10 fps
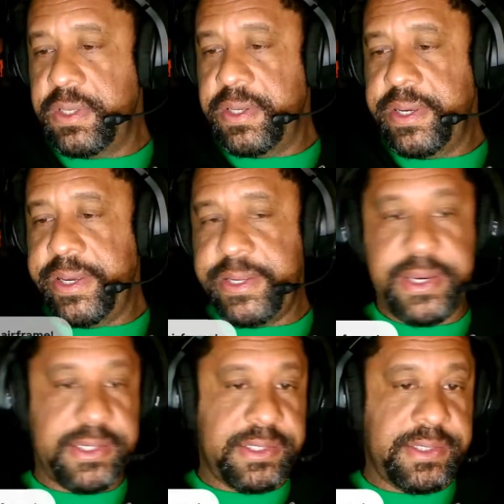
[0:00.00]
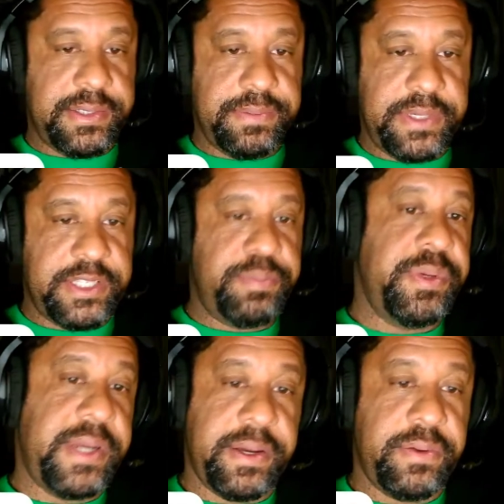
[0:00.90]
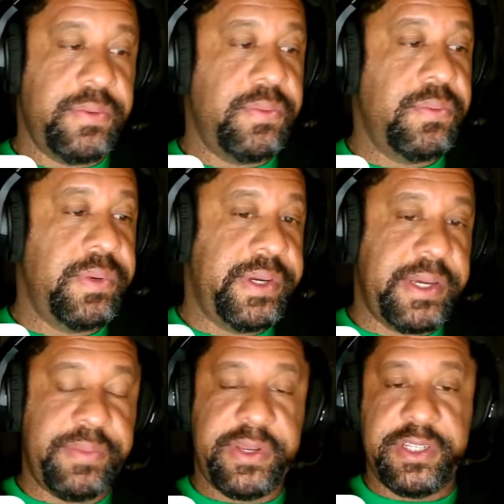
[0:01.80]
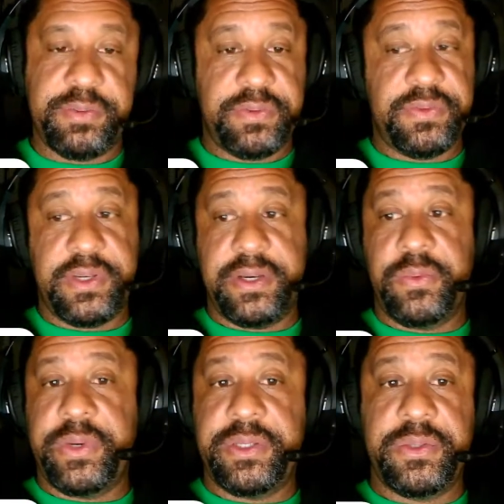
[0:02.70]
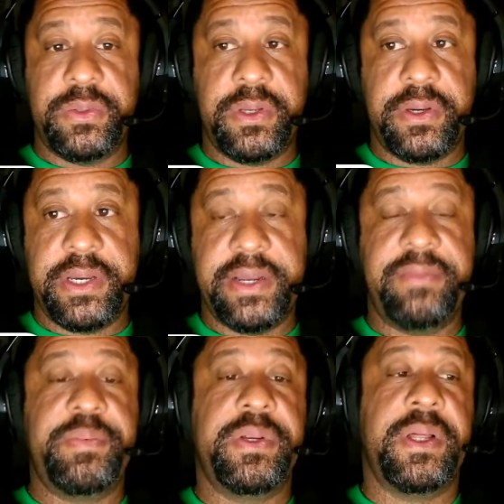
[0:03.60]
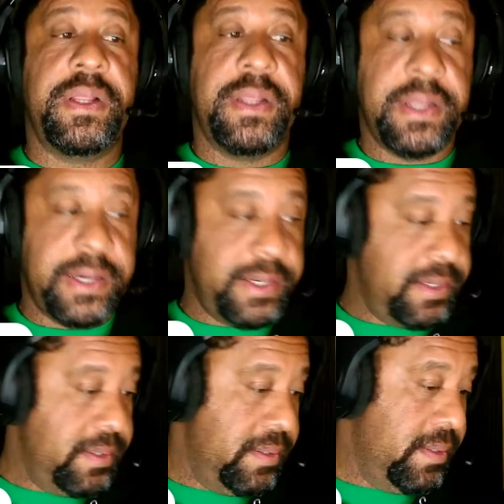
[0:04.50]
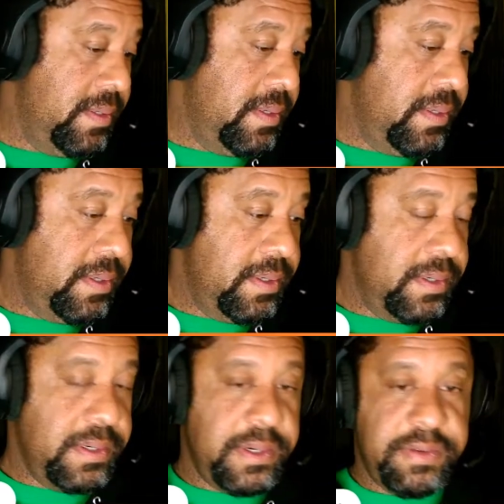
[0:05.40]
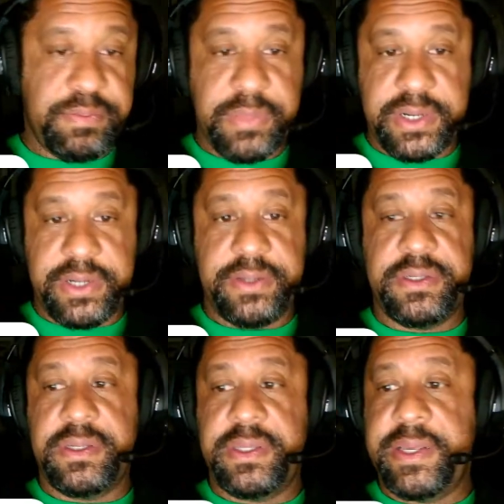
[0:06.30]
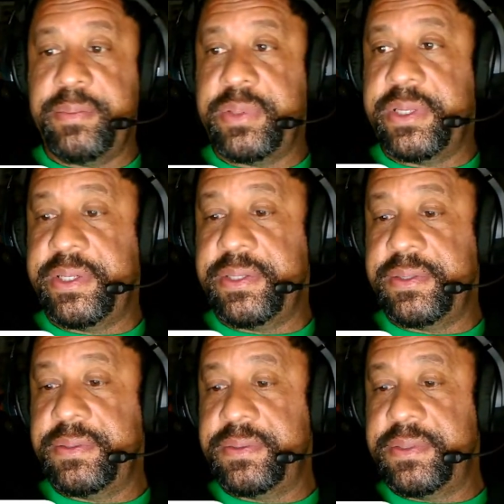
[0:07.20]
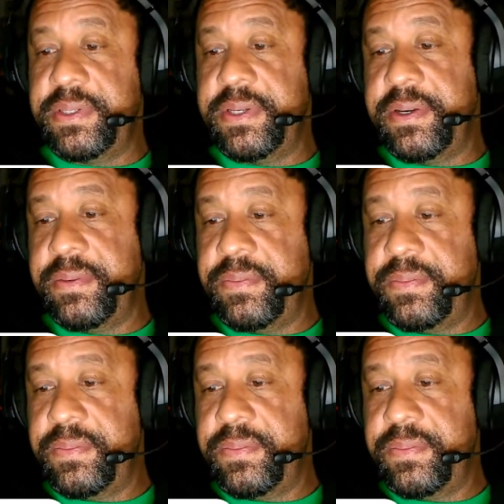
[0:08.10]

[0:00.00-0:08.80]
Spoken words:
and yes, it's been out way. I mean, it's been flying way too long, and I've put a lot of miles on that plane. Um,